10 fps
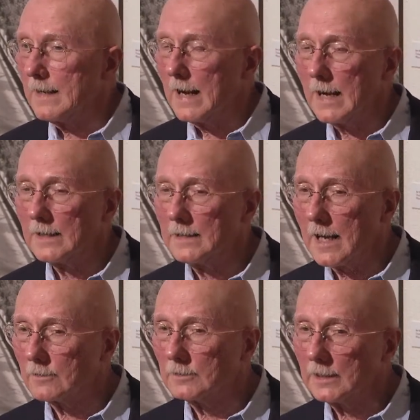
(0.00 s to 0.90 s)
Uh,
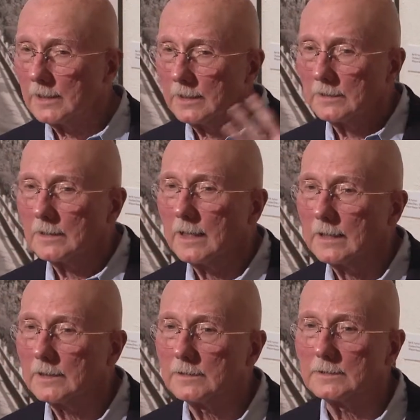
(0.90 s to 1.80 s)
not only
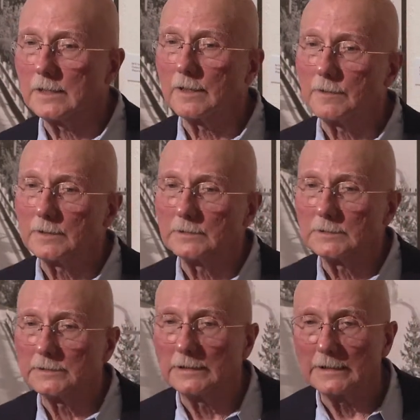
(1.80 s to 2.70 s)
uh, uh,
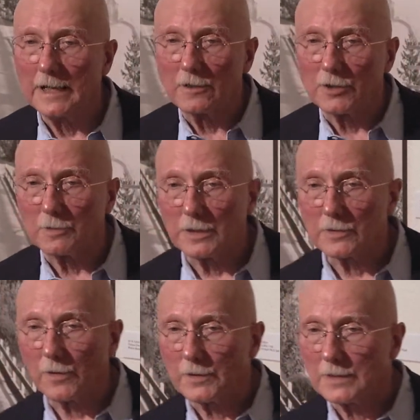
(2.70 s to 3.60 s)
energy
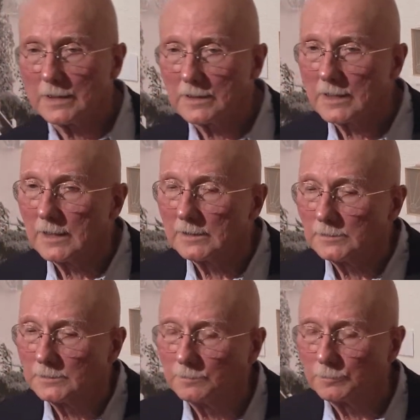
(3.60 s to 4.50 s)
resources,
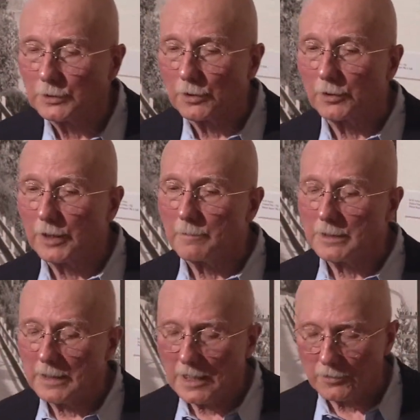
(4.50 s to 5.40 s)
uh, petroleum
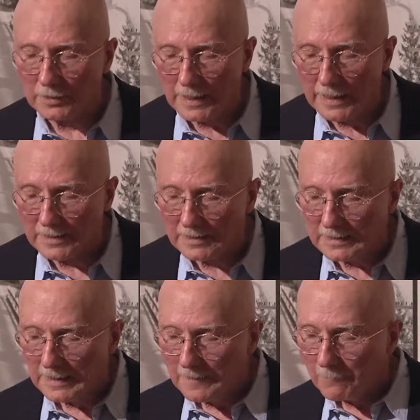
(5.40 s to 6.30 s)
and natural gas,
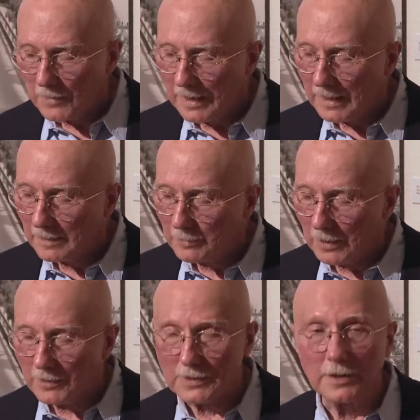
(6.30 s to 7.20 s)
uh, but
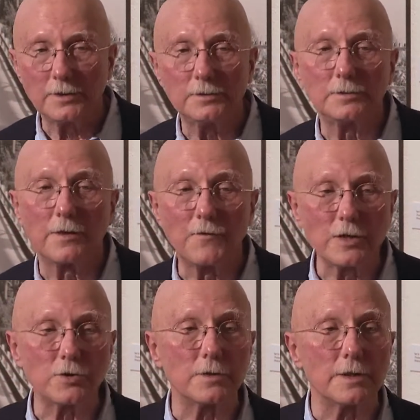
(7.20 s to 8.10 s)
also the
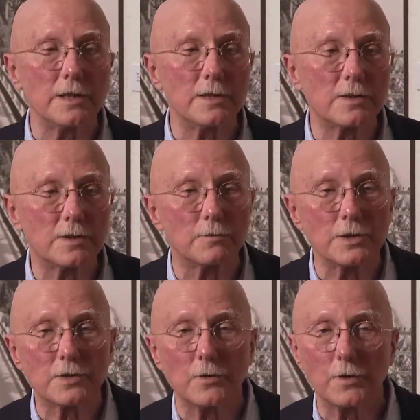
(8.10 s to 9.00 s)
fisheries
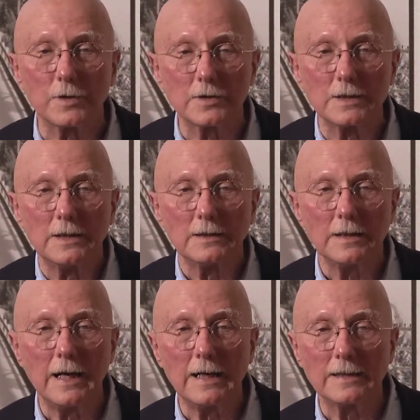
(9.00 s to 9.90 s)
resource
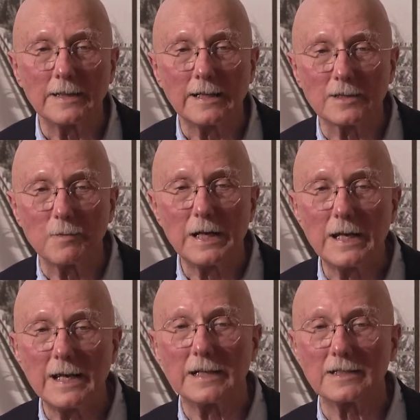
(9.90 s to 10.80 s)
uh, that has been
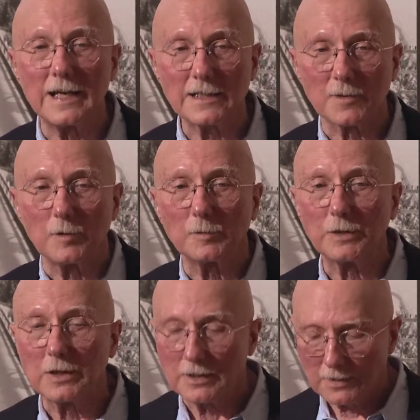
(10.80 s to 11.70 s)
inaccessible
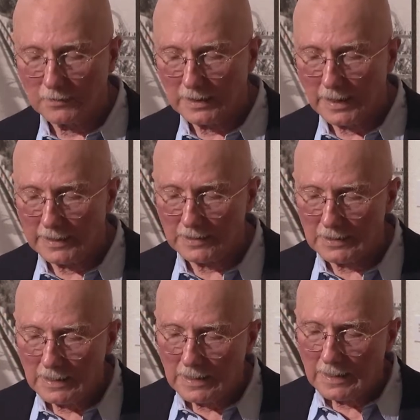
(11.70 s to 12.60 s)
because of the ice.
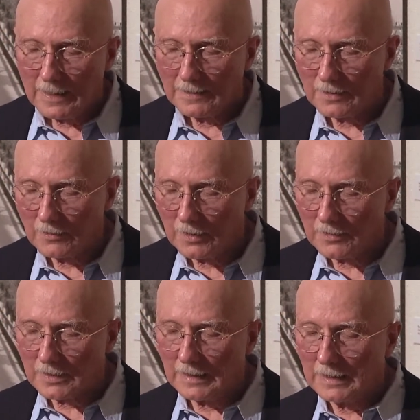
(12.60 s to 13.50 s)
And so
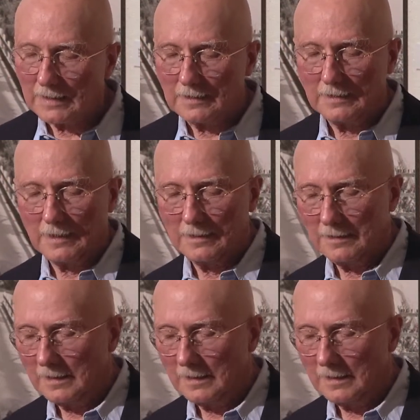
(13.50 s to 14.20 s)
there's an